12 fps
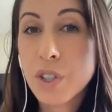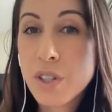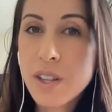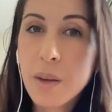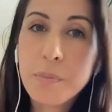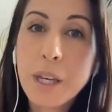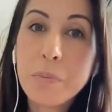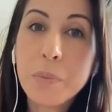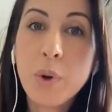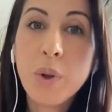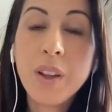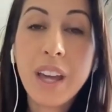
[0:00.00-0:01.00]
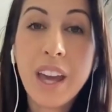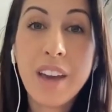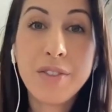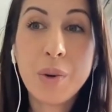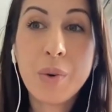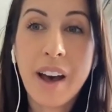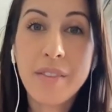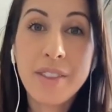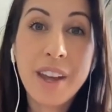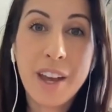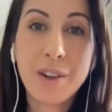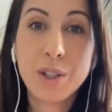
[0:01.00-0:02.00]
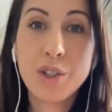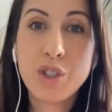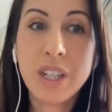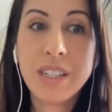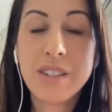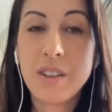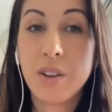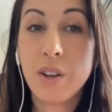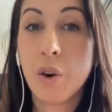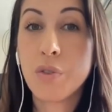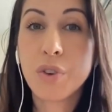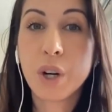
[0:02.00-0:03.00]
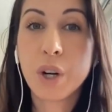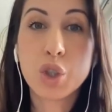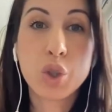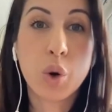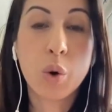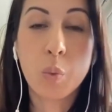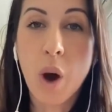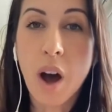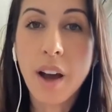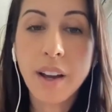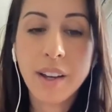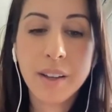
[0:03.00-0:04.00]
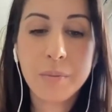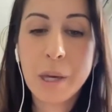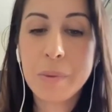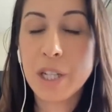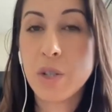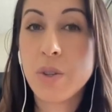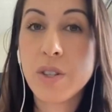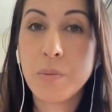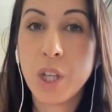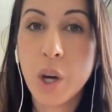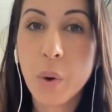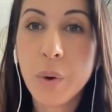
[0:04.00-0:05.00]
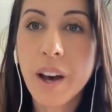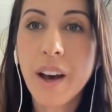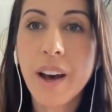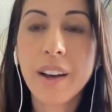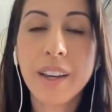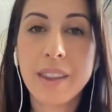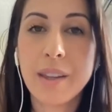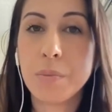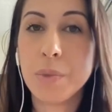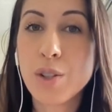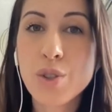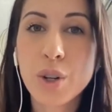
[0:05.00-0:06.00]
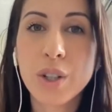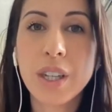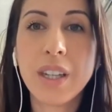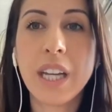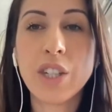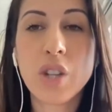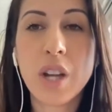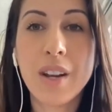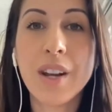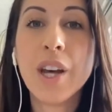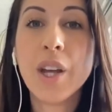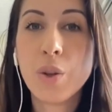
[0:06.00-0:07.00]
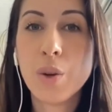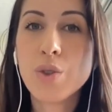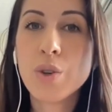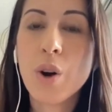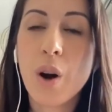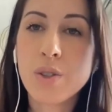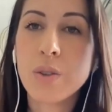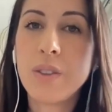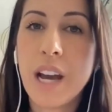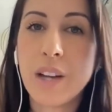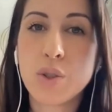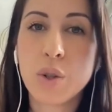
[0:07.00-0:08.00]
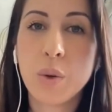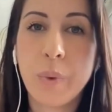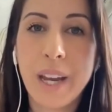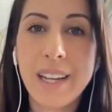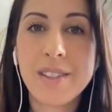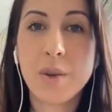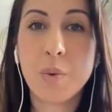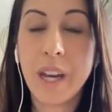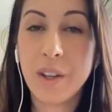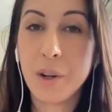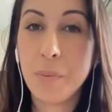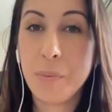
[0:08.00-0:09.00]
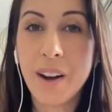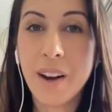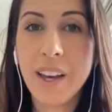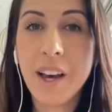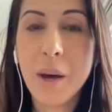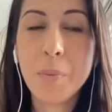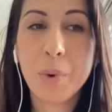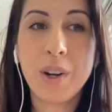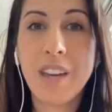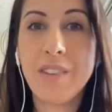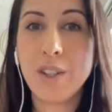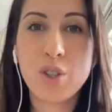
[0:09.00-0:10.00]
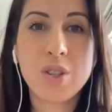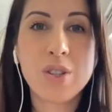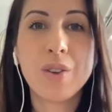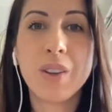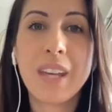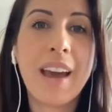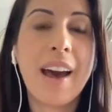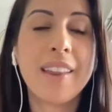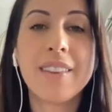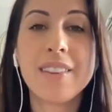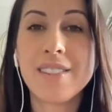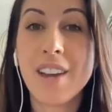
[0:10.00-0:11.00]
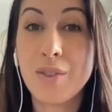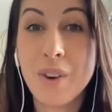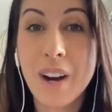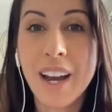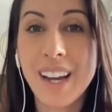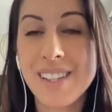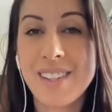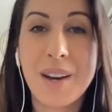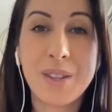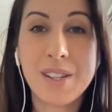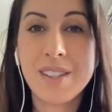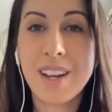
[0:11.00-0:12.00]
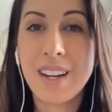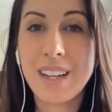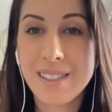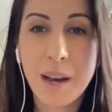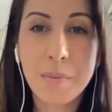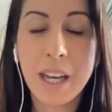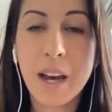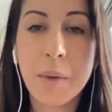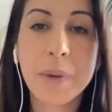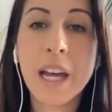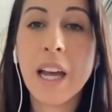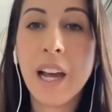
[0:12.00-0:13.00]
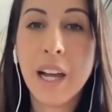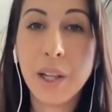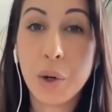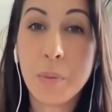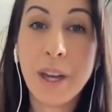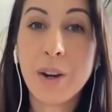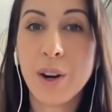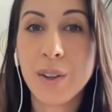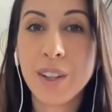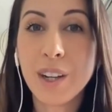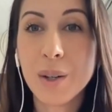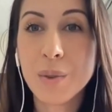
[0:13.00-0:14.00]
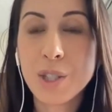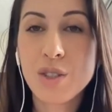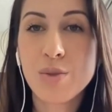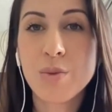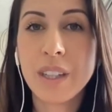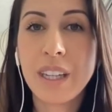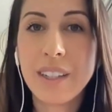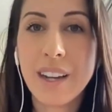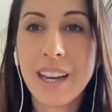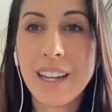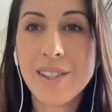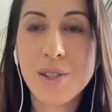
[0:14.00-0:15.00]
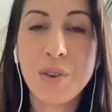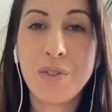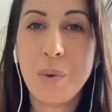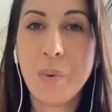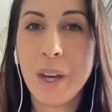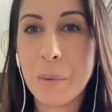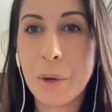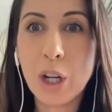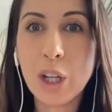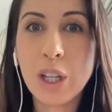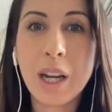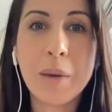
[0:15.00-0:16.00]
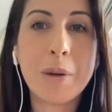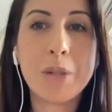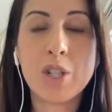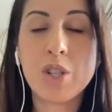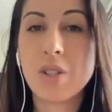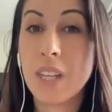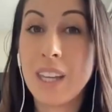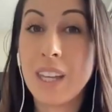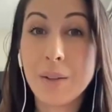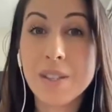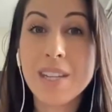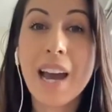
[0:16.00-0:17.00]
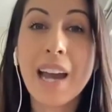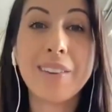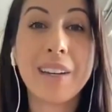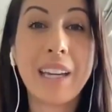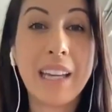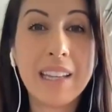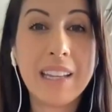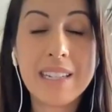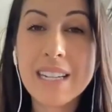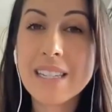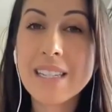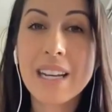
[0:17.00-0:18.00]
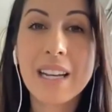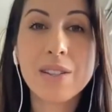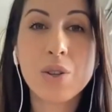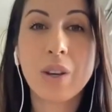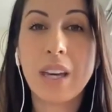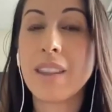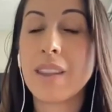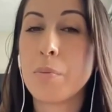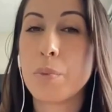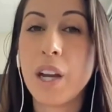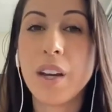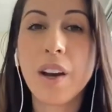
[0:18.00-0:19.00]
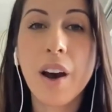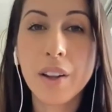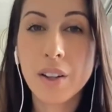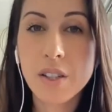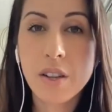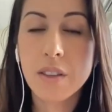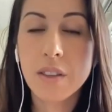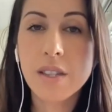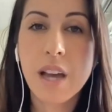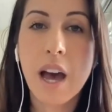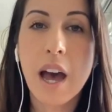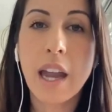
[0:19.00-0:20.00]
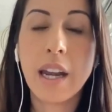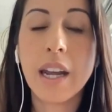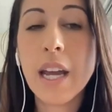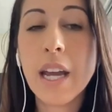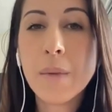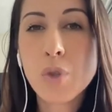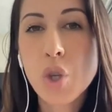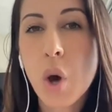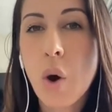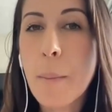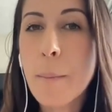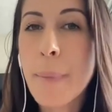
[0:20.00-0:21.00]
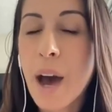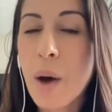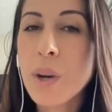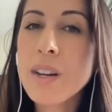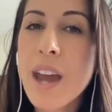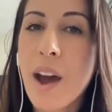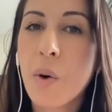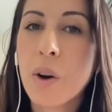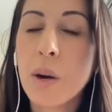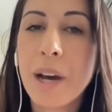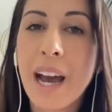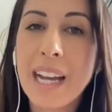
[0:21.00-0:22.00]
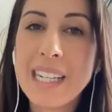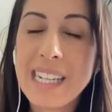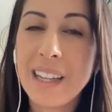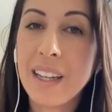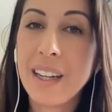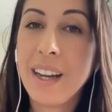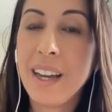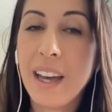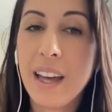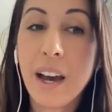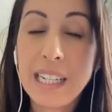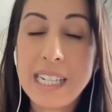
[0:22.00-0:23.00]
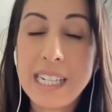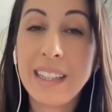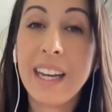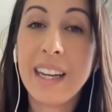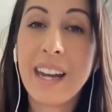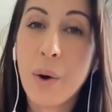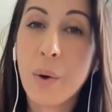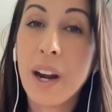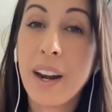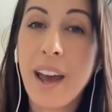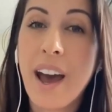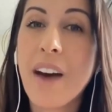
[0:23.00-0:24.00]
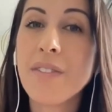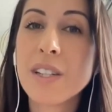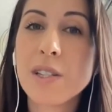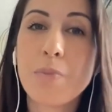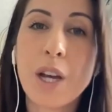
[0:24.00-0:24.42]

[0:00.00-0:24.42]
For some people, if you have the energy to go for a short walk, maybe do some yoga, get the blood circulation, those are also natural ways to wake your body up, or even just looking at the sunrise. Now the sun is coming up a little bit earlier, which is really nice. So if you wake up earlier, maybe just looking outside, looking in the distance, looking at the bright colors of the sun. So about an hour, but ideally an hour and a half,